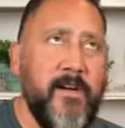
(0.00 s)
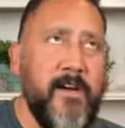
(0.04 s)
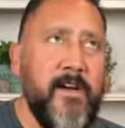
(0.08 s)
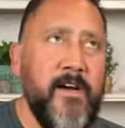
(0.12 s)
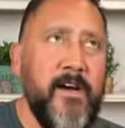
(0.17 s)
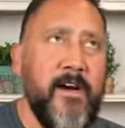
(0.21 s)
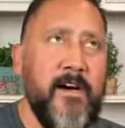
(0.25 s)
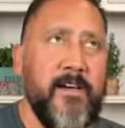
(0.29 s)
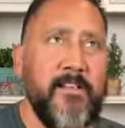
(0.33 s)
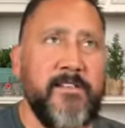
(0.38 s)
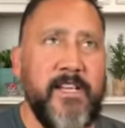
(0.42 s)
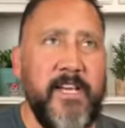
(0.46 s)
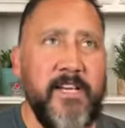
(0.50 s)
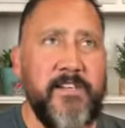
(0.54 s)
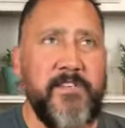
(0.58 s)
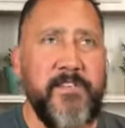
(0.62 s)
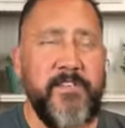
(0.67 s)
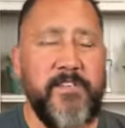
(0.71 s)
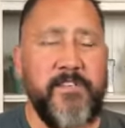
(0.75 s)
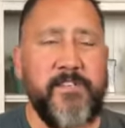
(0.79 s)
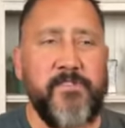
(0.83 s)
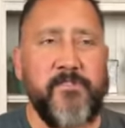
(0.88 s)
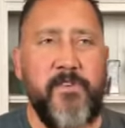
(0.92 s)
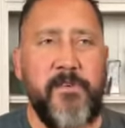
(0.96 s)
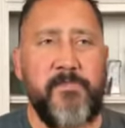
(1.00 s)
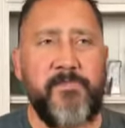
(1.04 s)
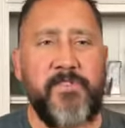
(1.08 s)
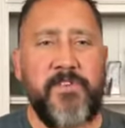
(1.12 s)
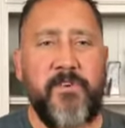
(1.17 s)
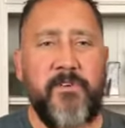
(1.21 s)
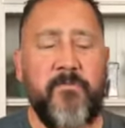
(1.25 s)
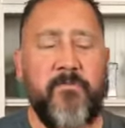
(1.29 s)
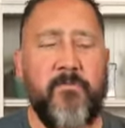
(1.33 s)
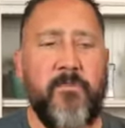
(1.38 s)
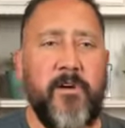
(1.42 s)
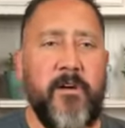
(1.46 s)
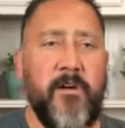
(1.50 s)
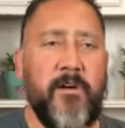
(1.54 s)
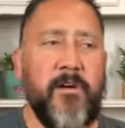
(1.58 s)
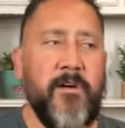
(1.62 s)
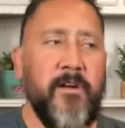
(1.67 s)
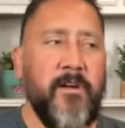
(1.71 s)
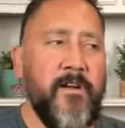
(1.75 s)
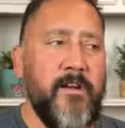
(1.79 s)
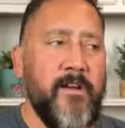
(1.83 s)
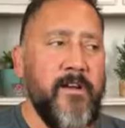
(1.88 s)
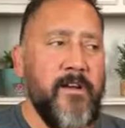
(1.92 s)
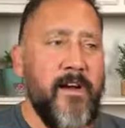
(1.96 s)
a section of scripture
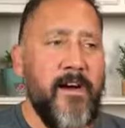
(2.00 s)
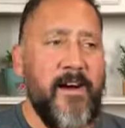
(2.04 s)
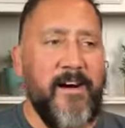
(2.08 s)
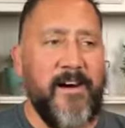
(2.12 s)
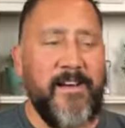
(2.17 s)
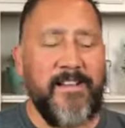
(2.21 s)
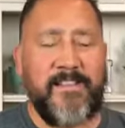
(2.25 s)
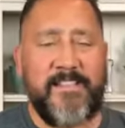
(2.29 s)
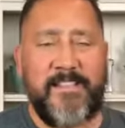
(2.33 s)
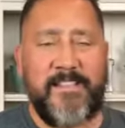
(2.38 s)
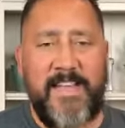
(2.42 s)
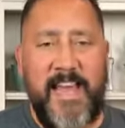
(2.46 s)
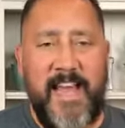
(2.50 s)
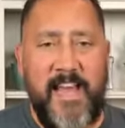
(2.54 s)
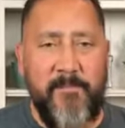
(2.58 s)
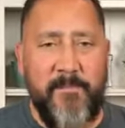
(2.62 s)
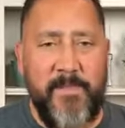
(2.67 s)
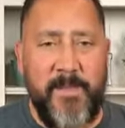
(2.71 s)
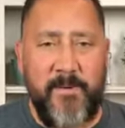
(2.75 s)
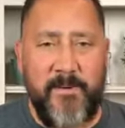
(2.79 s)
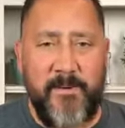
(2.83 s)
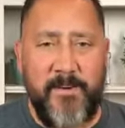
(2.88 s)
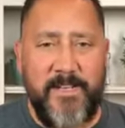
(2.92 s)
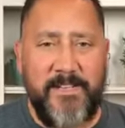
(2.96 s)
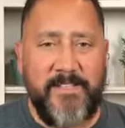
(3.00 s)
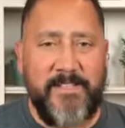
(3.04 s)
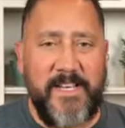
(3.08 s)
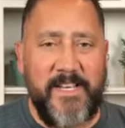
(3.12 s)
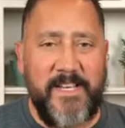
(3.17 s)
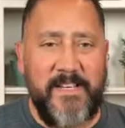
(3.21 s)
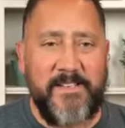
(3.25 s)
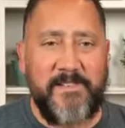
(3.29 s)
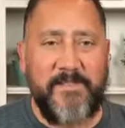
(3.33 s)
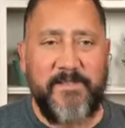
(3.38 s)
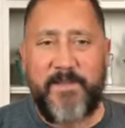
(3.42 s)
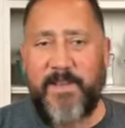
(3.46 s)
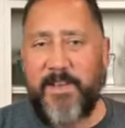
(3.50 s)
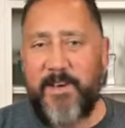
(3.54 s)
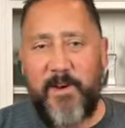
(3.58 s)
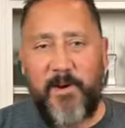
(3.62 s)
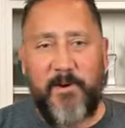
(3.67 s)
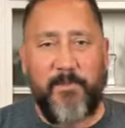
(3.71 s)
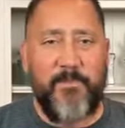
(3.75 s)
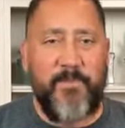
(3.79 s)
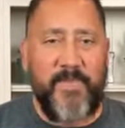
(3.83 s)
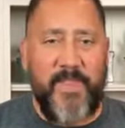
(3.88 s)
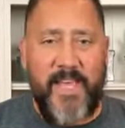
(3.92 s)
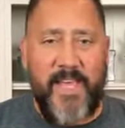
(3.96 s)
where uh, Samuel, it says, you
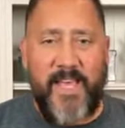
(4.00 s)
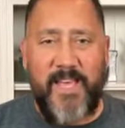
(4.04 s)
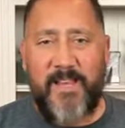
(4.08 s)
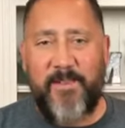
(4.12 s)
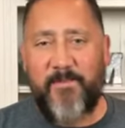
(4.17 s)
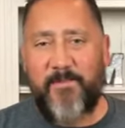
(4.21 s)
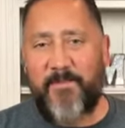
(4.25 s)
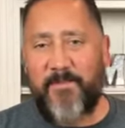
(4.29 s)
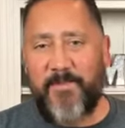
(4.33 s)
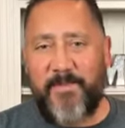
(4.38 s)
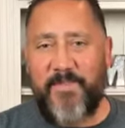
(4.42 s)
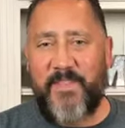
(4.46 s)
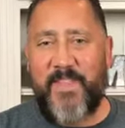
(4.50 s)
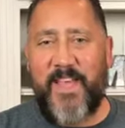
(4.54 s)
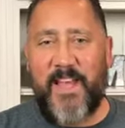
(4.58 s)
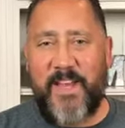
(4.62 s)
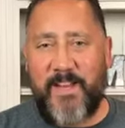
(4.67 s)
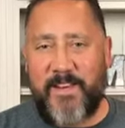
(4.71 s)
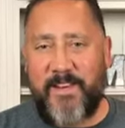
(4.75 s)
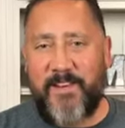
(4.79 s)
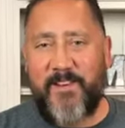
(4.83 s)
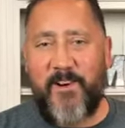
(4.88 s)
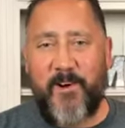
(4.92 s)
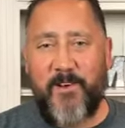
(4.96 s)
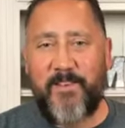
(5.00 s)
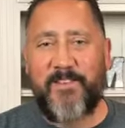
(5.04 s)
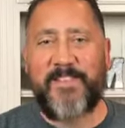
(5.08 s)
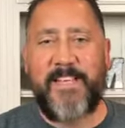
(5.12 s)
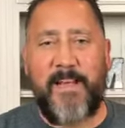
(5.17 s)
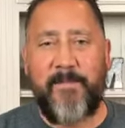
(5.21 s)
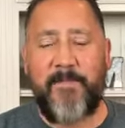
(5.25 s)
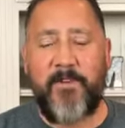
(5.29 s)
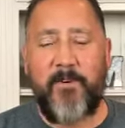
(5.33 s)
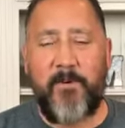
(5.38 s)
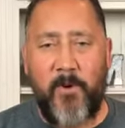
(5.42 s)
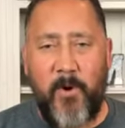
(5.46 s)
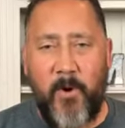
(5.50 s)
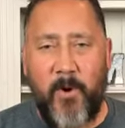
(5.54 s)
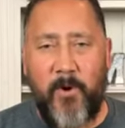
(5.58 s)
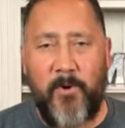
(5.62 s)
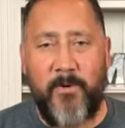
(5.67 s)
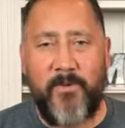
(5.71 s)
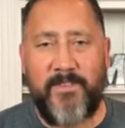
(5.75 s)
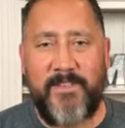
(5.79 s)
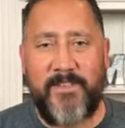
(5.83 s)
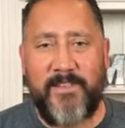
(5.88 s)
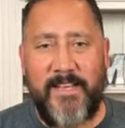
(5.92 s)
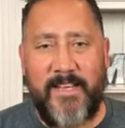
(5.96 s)
know, they they call Samuel
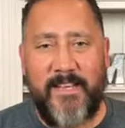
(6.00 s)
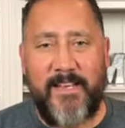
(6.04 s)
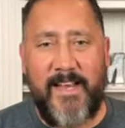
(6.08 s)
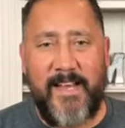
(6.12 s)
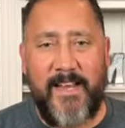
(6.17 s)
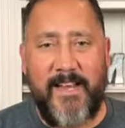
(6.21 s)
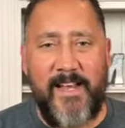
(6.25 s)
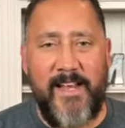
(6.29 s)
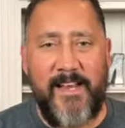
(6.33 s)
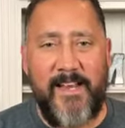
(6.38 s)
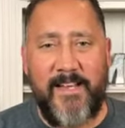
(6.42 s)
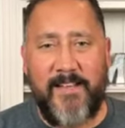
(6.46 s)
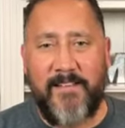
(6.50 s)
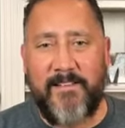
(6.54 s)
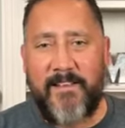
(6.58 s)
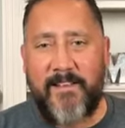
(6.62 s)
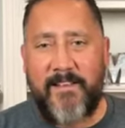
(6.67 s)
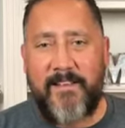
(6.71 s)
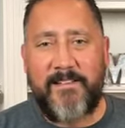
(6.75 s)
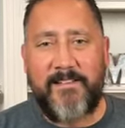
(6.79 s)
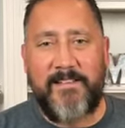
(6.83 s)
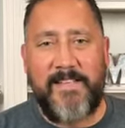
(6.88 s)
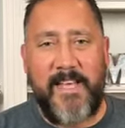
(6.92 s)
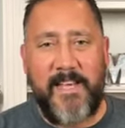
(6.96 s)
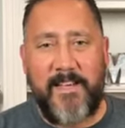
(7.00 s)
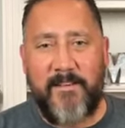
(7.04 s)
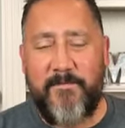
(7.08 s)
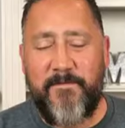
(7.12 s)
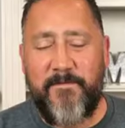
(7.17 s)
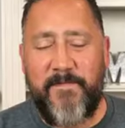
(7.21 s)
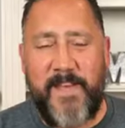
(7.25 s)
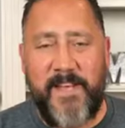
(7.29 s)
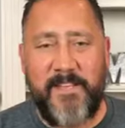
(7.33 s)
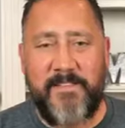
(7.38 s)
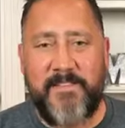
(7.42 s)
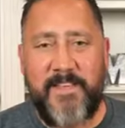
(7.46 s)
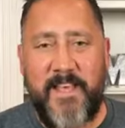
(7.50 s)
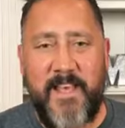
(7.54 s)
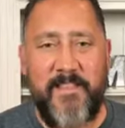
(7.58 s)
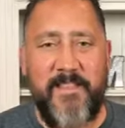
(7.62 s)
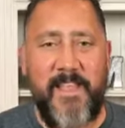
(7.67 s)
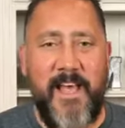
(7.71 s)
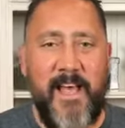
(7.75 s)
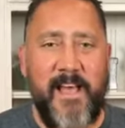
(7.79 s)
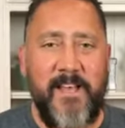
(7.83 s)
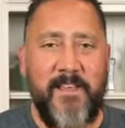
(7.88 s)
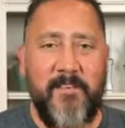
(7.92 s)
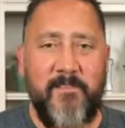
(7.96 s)
old, and I kind of take offense at
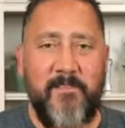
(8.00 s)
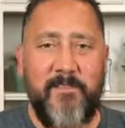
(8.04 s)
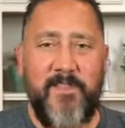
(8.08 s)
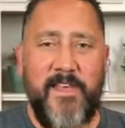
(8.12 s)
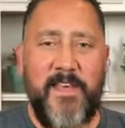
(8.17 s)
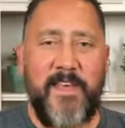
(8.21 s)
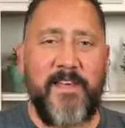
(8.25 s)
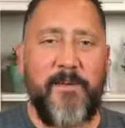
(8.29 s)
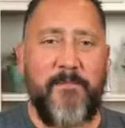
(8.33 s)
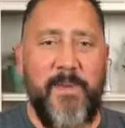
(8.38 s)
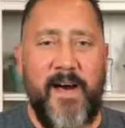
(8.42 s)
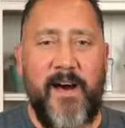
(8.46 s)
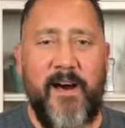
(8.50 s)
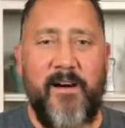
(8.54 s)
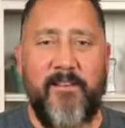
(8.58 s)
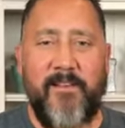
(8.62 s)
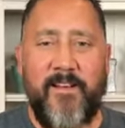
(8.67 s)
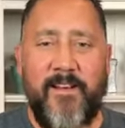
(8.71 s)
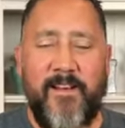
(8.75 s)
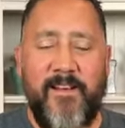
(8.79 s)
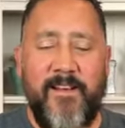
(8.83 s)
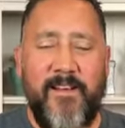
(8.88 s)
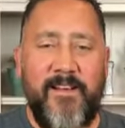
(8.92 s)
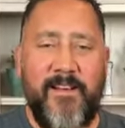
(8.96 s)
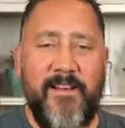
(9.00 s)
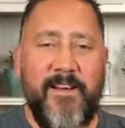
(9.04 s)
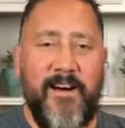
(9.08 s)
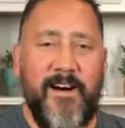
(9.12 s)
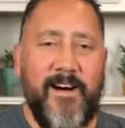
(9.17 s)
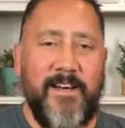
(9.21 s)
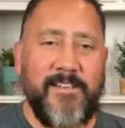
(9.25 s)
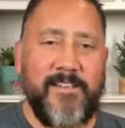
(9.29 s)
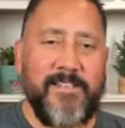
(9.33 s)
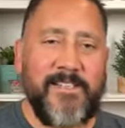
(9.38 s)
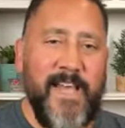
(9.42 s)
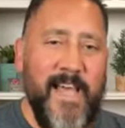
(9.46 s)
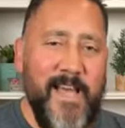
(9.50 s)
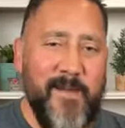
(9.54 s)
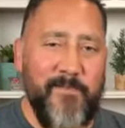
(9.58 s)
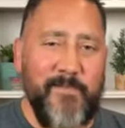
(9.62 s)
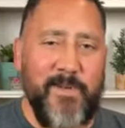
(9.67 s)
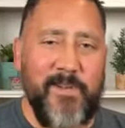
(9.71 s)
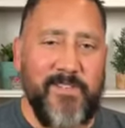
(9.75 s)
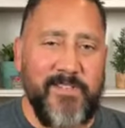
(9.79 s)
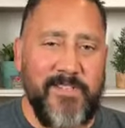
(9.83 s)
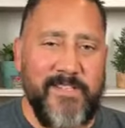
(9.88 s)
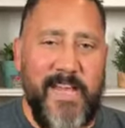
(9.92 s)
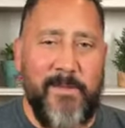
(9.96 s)
that. You think about uh,
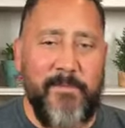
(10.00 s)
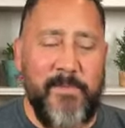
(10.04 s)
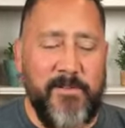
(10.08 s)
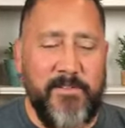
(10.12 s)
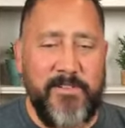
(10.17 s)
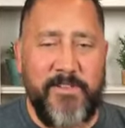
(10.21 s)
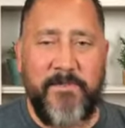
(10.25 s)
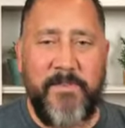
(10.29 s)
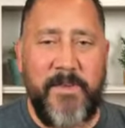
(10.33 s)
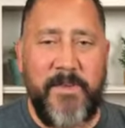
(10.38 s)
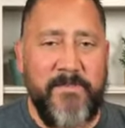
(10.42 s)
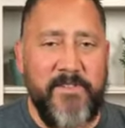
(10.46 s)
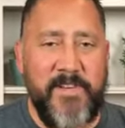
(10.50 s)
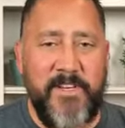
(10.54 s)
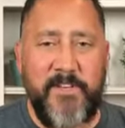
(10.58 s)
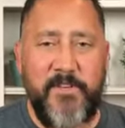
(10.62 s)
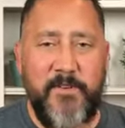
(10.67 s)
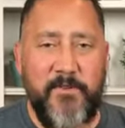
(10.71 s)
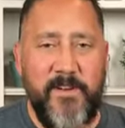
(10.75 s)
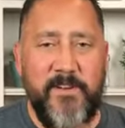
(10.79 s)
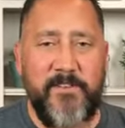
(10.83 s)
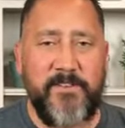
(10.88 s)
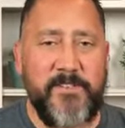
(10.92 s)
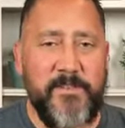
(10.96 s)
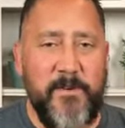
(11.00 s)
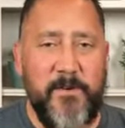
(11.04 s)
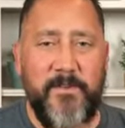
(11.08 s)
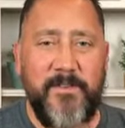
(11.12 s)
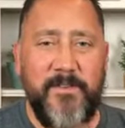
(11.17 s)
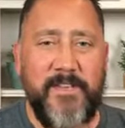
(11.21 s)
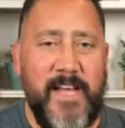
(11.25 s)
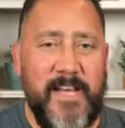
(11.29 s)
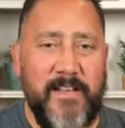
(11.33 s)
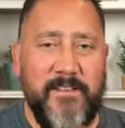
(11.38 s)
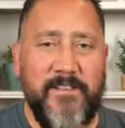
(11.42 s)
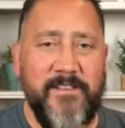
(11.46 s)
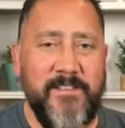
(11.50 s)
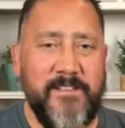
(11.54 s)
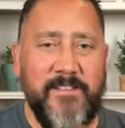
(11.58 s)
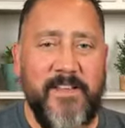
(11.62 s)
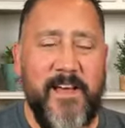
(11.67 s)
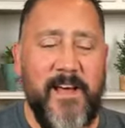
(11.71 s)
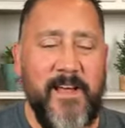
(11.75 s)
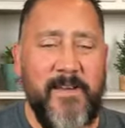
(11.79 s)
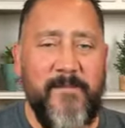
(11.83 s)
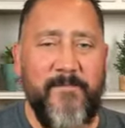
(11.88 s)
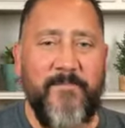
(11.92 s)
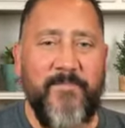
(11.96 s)
Samuel. Samuel was 52 years old at this
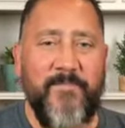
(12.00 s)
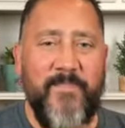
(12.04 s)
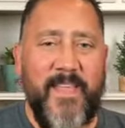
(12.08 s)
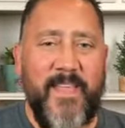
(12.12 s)
time,